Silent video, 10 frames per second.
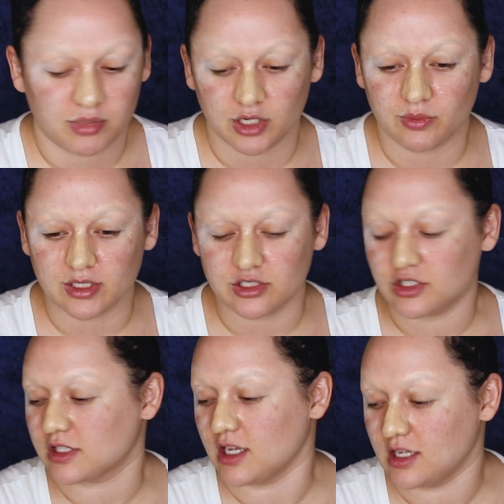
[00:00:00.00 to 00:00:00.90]
But it wasn't
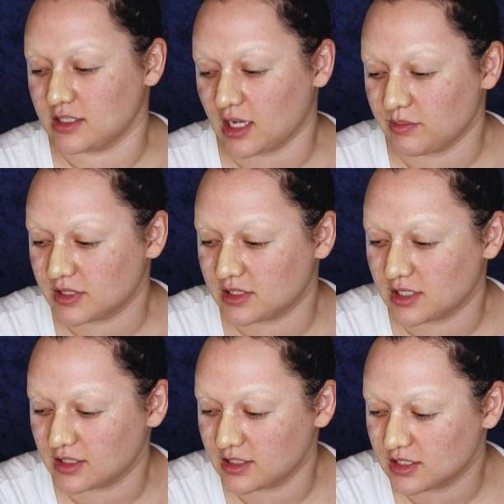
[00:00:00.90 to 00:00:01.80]
just any type of
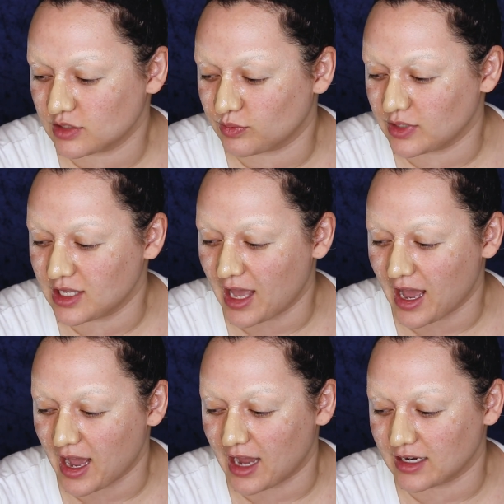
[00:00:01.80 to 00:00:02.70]
sickness. We
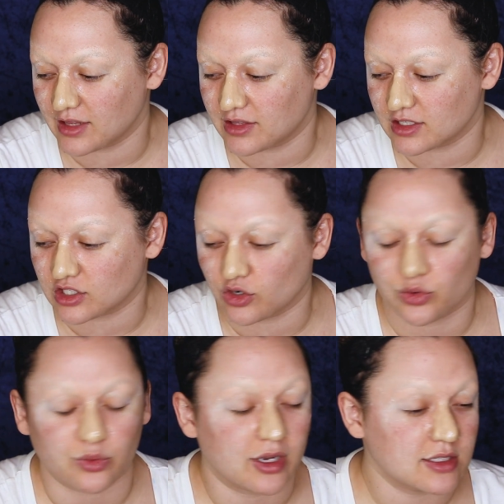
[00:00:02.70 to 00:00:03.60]
had this
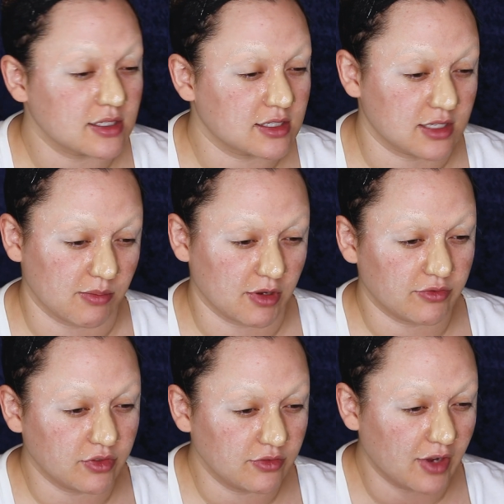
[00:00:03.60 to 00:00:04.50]
crazy stomach
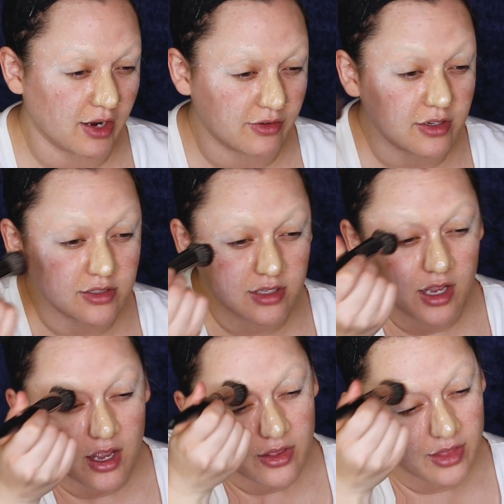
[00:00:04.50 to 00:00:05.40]
flu virus
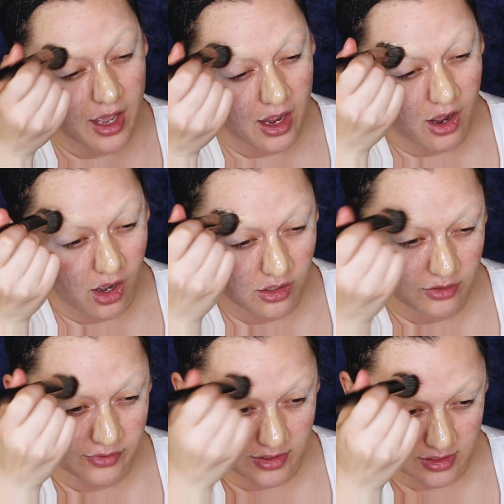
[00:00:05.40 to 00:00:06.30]
that all
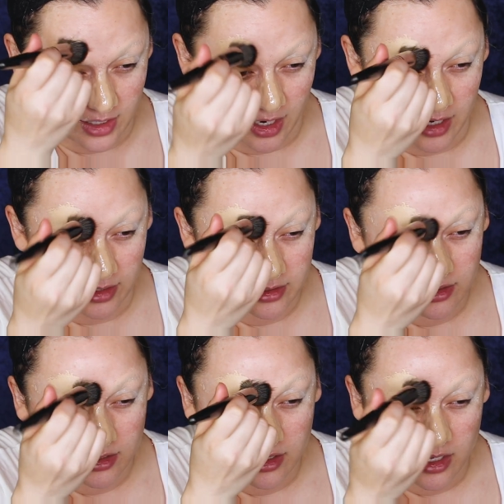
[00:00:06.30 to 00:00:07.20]
of us got,
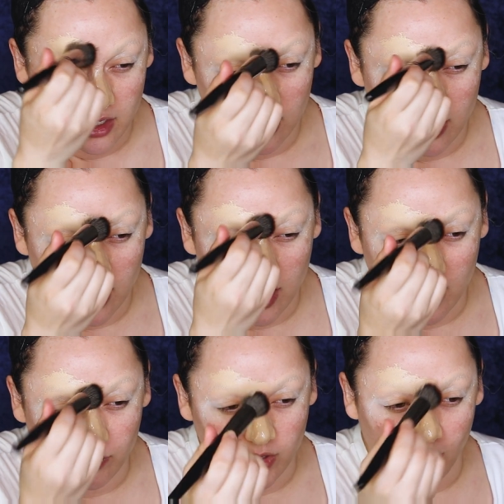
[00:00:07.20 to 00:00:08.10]

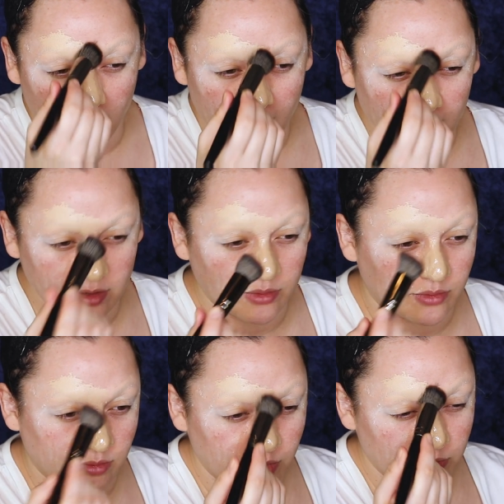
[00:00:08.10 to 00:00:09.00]
and we all had,
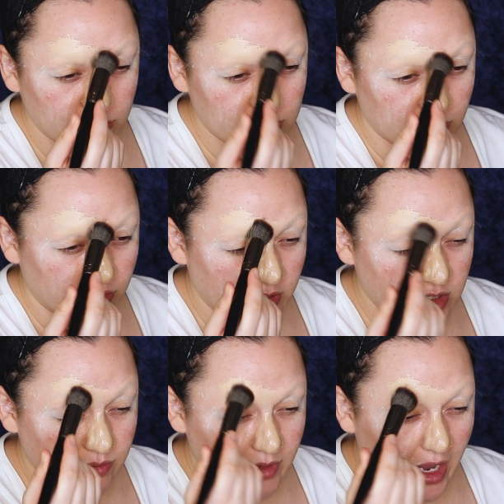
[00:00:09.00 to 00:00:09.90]
we were so
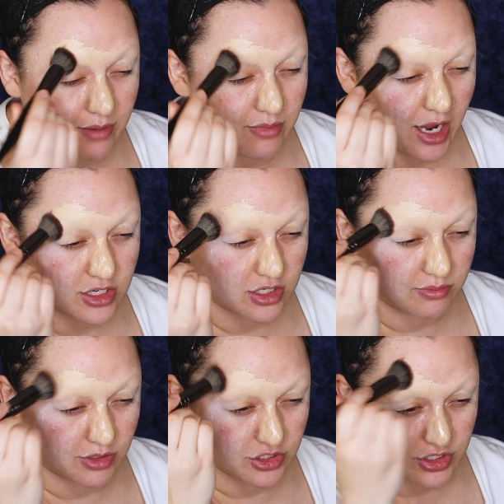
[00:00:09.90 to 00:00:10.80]
crazy, we had
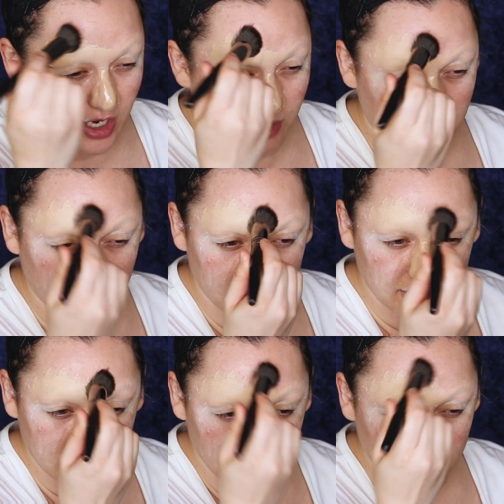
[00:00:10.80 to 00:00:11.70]
matching
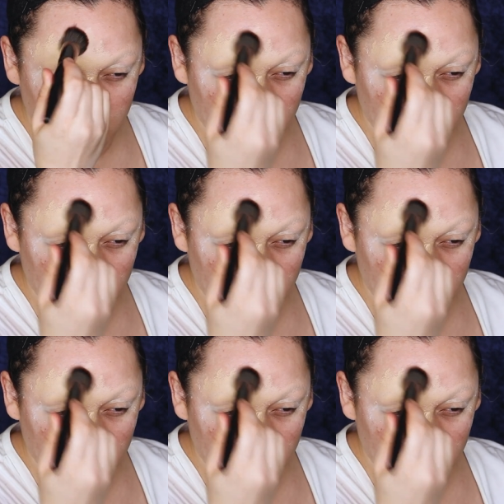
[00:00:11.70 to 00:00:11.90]
pajamas,